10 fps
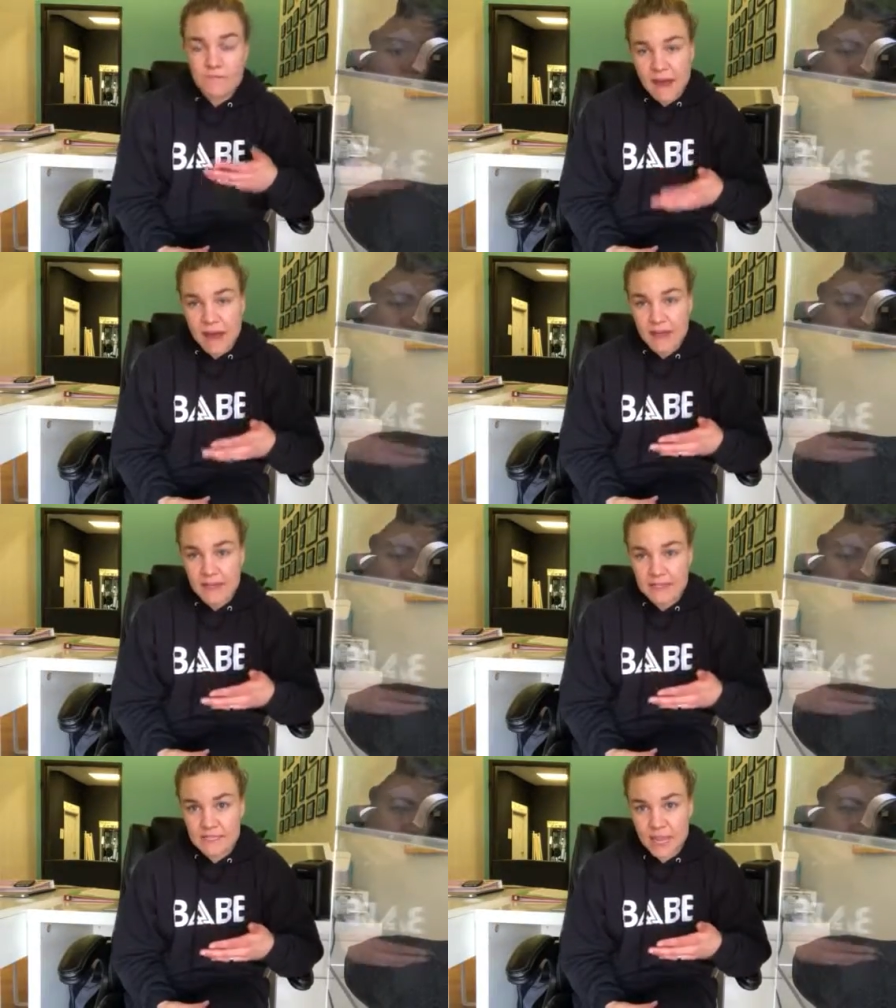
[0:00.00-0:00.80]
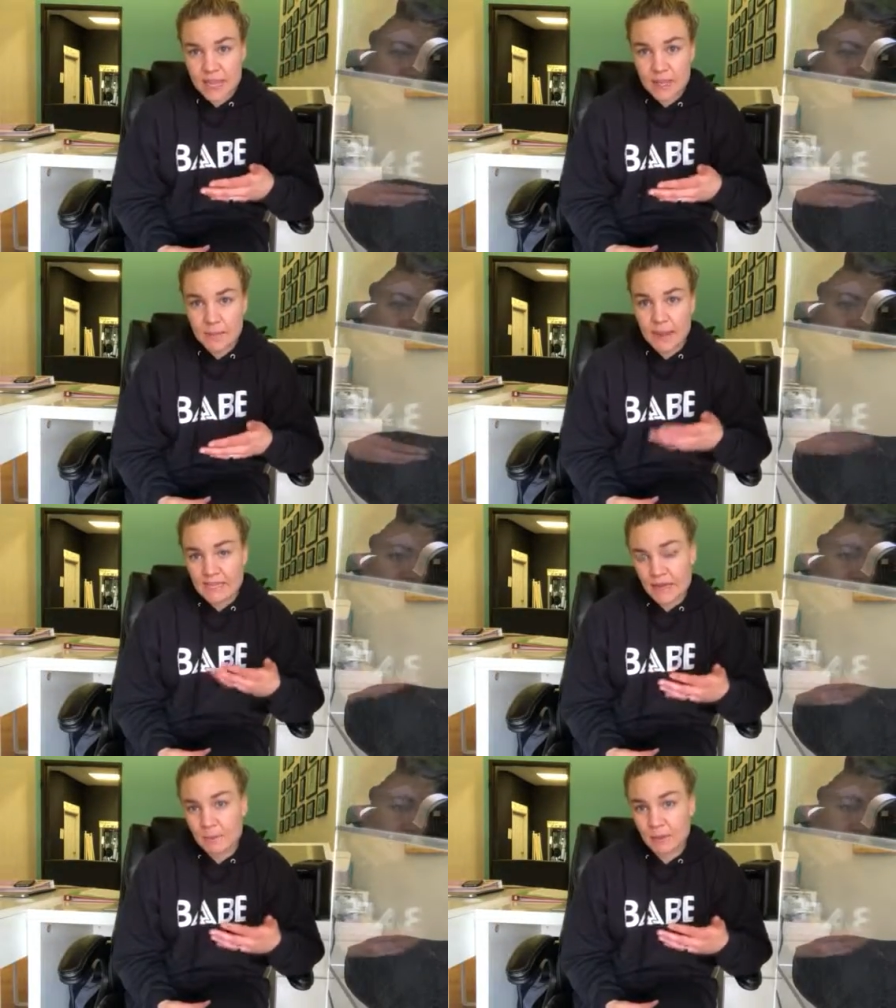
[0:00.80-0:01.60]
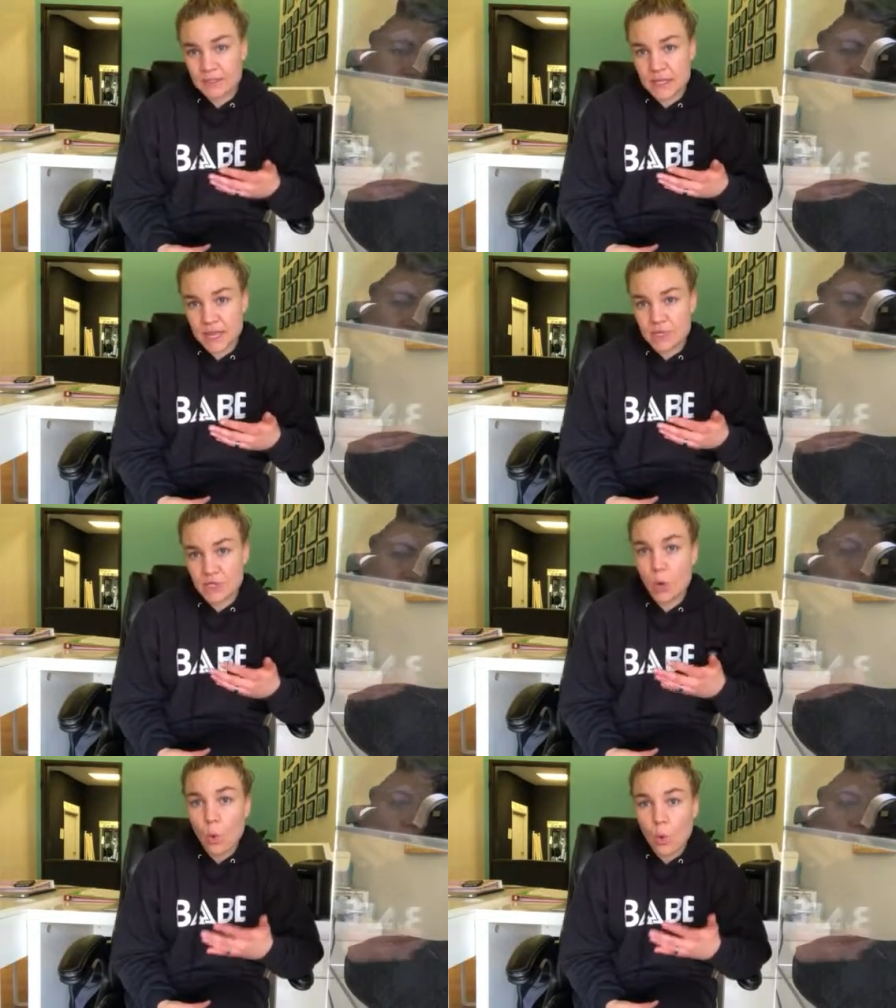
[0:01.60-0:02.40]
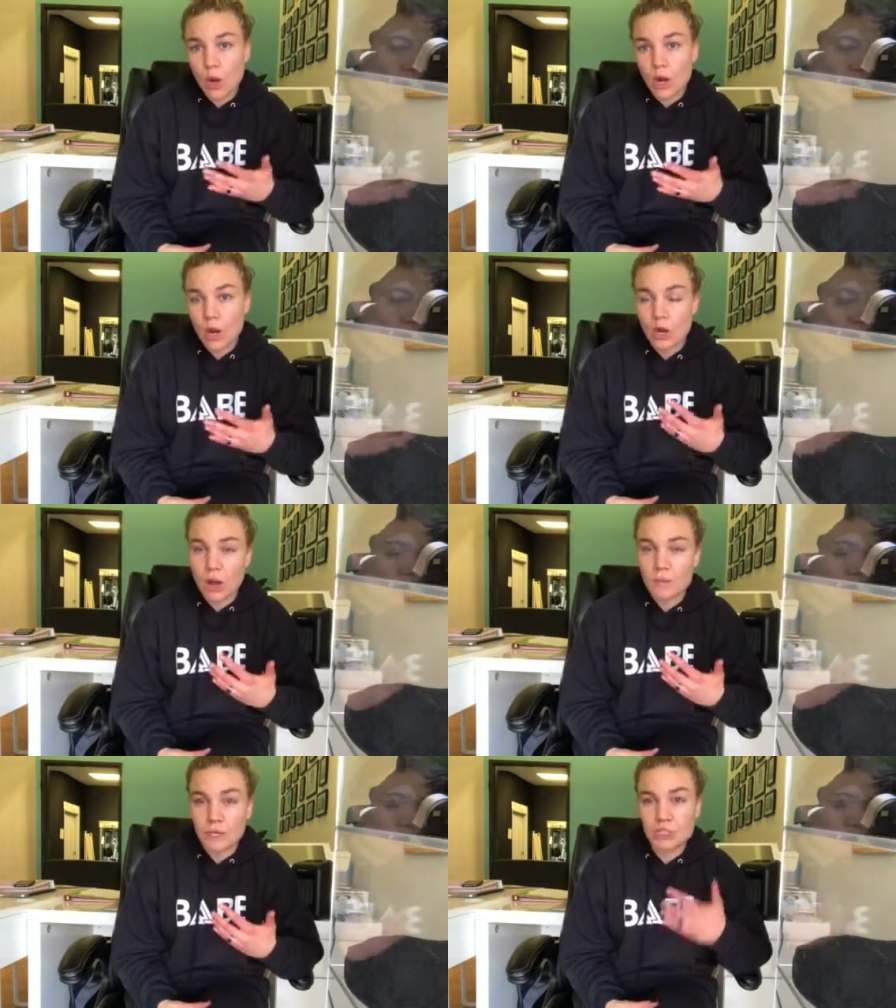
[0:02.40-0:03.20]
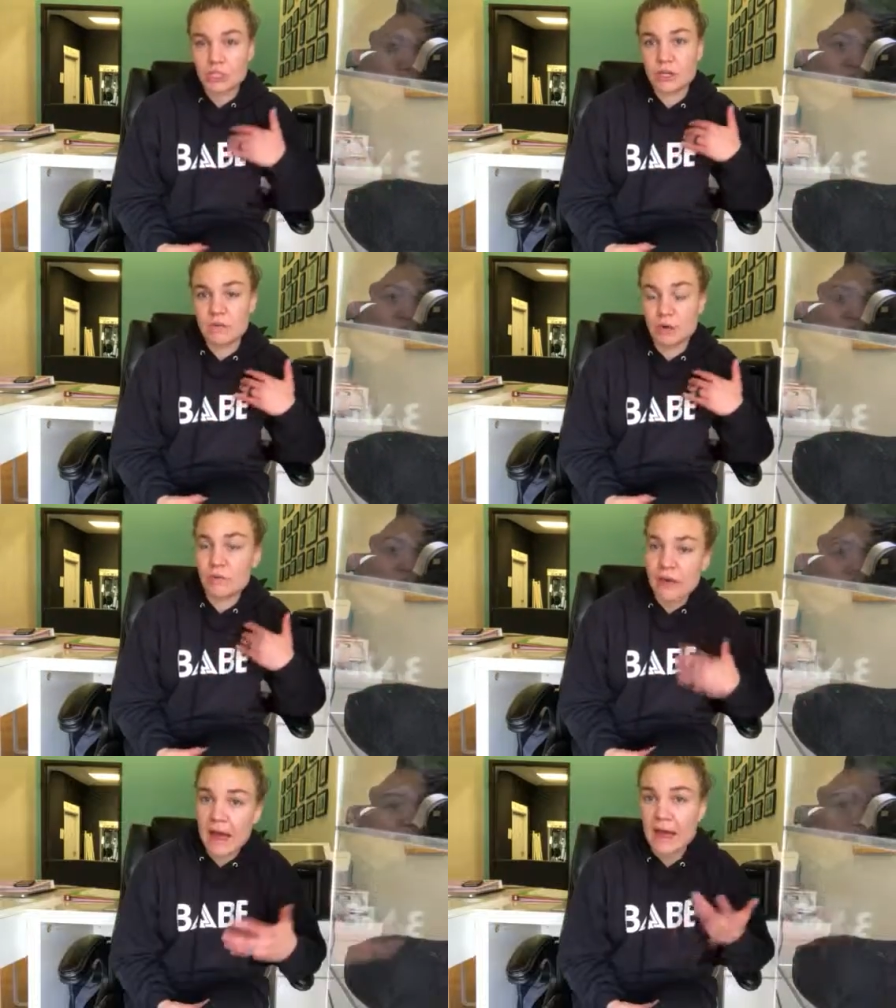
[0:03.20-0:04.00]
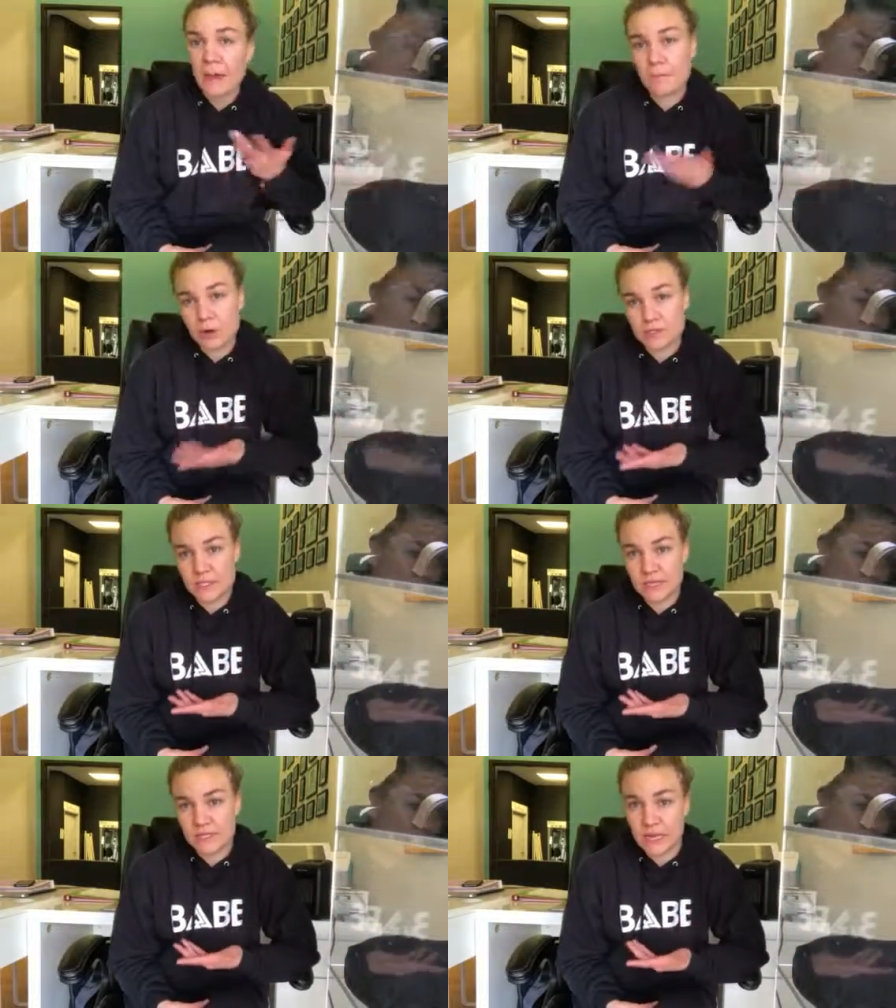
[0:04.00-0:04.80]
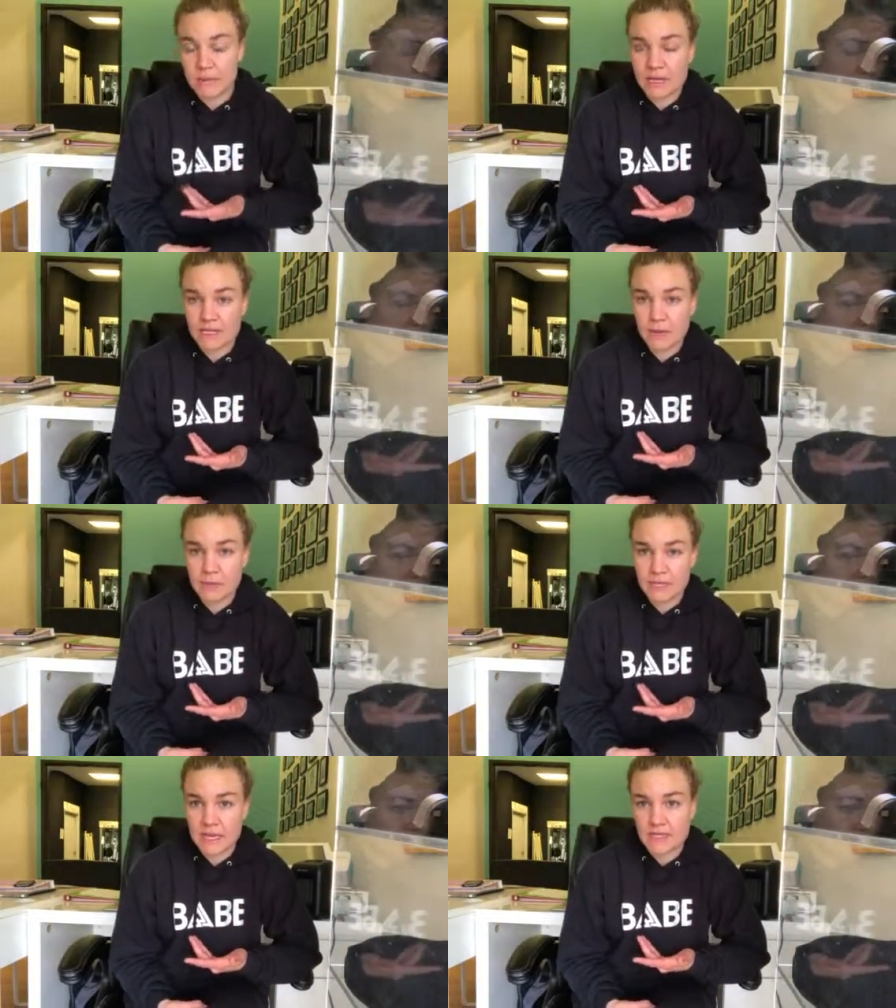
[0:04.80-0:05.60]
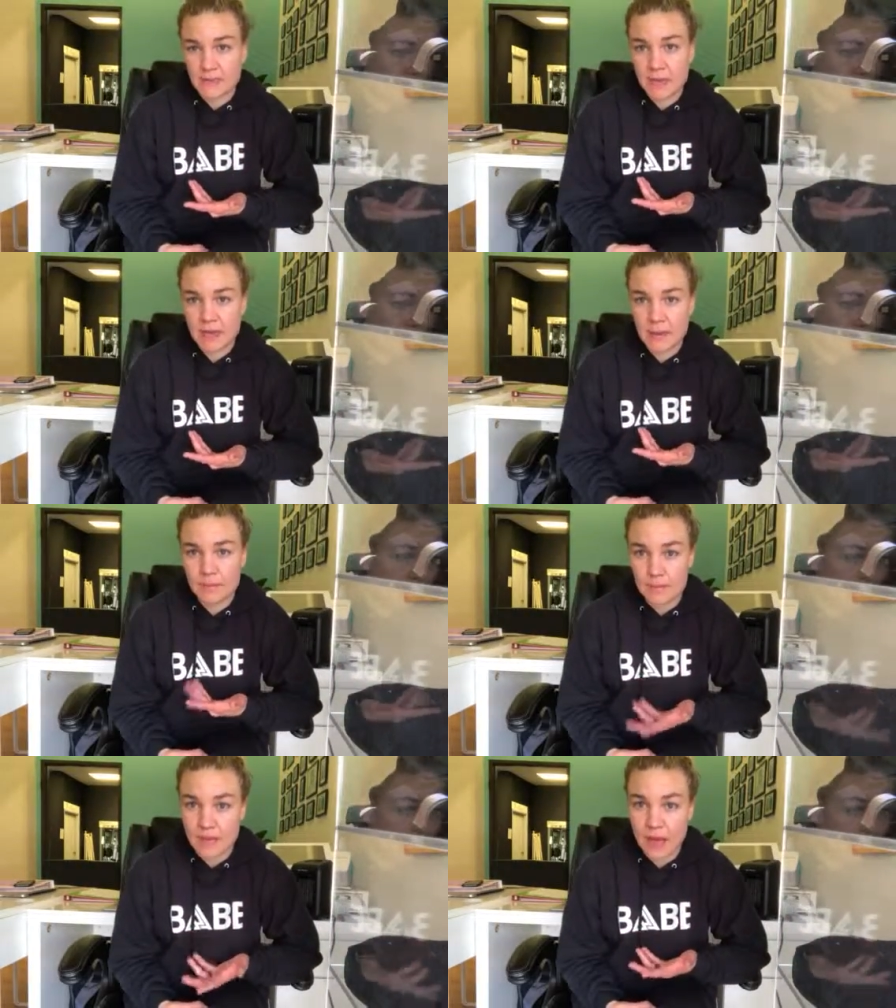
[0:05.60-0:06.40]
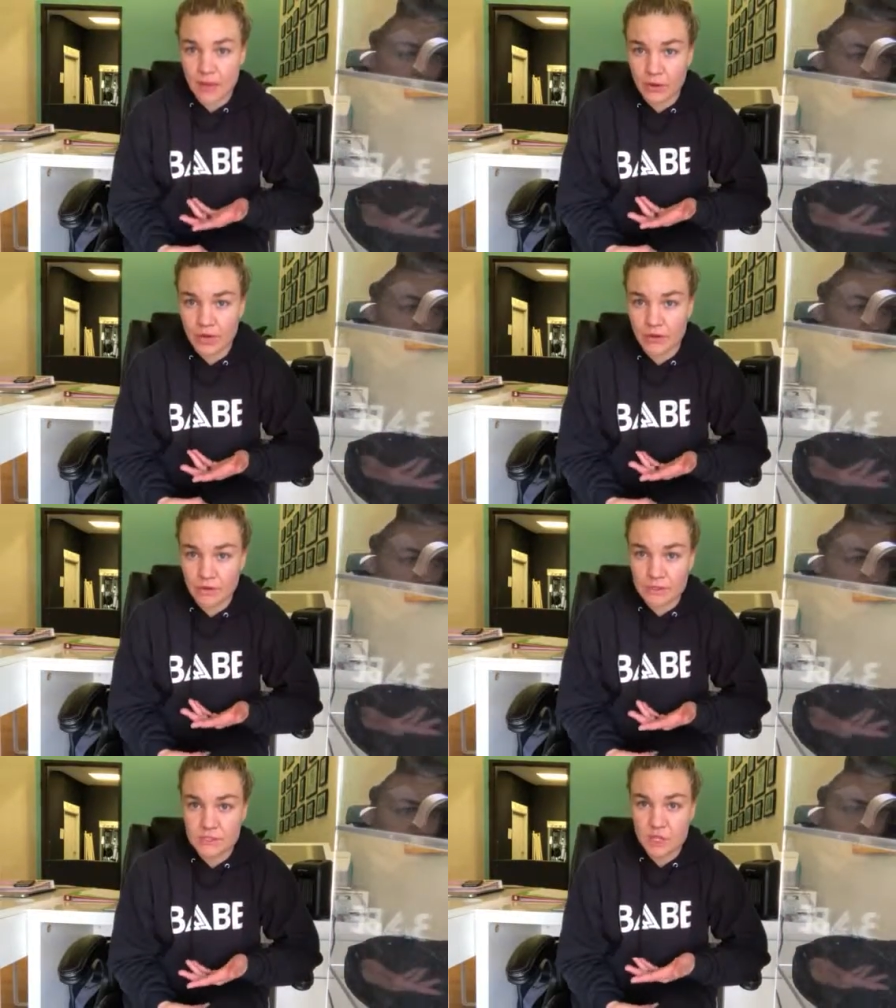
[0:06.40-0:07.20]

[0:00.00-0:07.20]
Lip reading: fat intake by 10% or a combination of your fat and protein intake by 10% to make up the calorie difference.